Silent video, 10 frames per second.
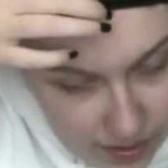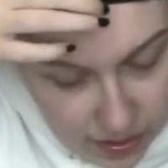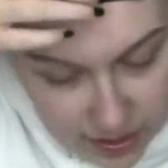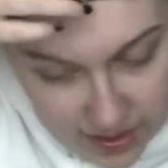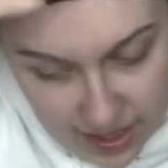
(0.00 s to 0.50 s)

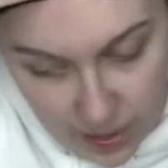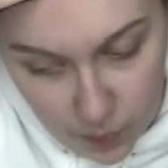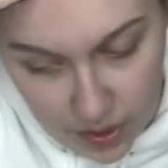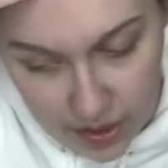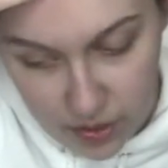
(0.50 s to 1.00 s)
this thing
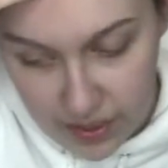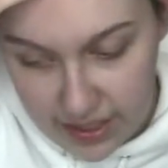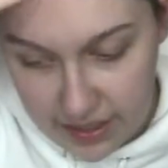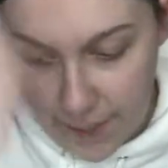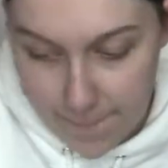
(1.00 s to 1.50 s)
where I do
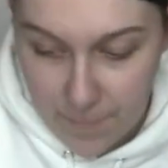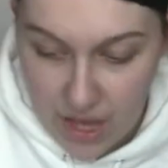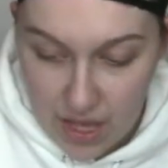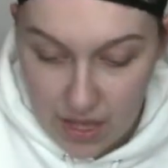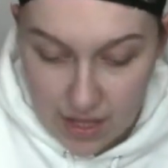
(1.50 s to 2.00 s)
like a
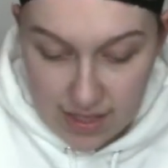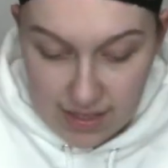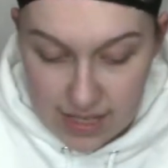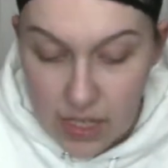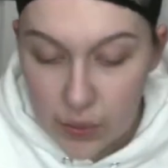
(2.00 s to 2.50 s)

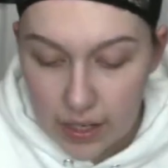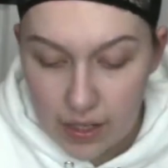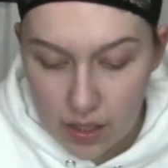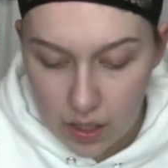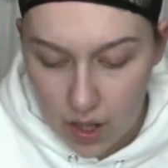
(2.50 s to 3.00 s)
secret
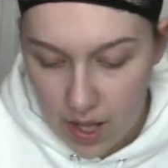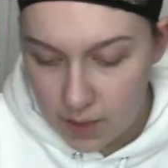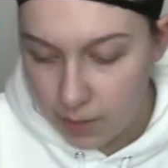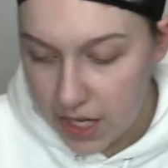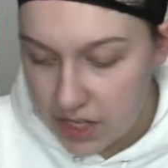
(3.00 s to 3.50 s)

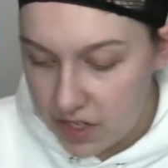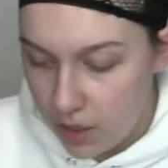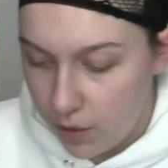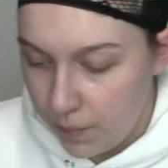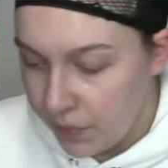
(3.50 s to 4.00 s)
cosplay,
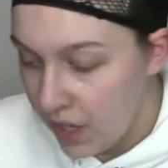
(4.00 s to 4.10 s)
so